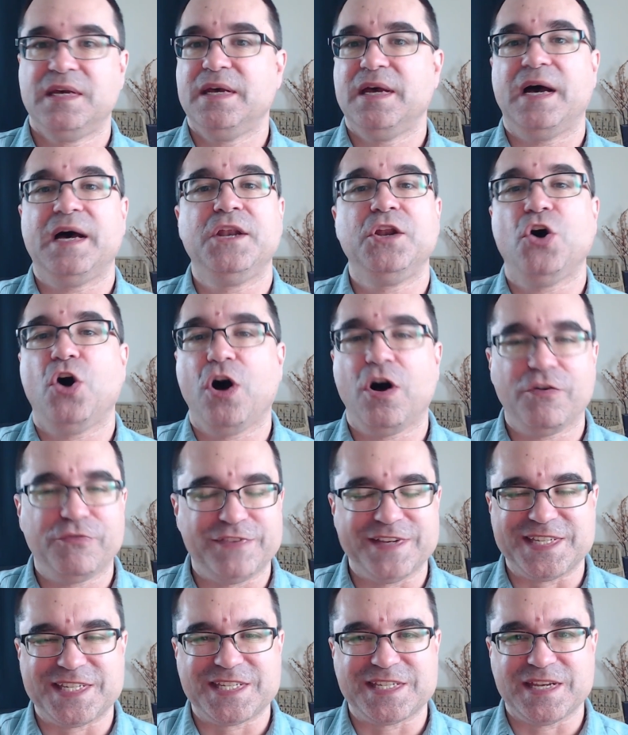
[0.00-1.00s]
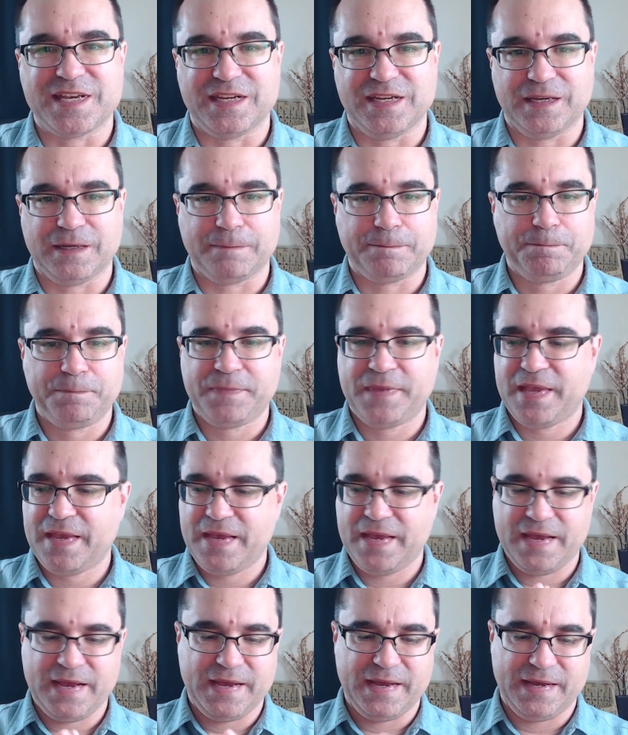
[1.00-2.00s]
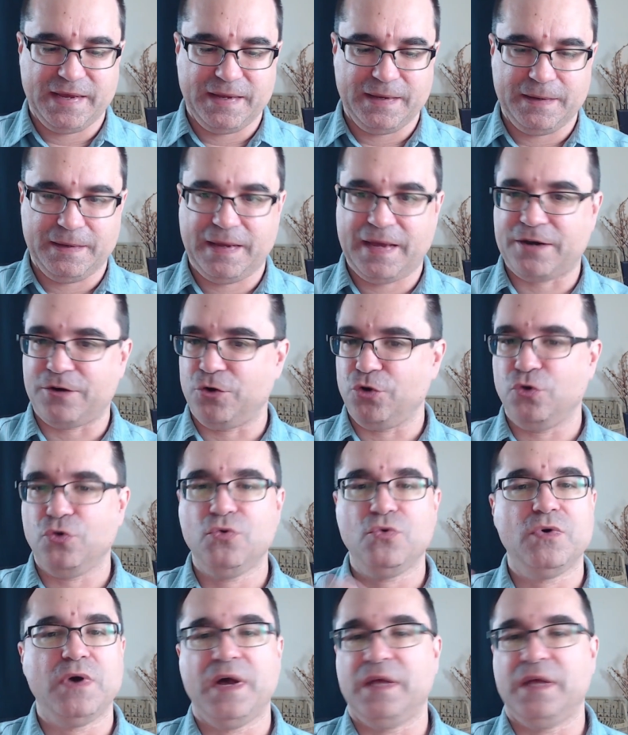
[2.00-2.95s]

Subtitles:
an office setting. I don't know.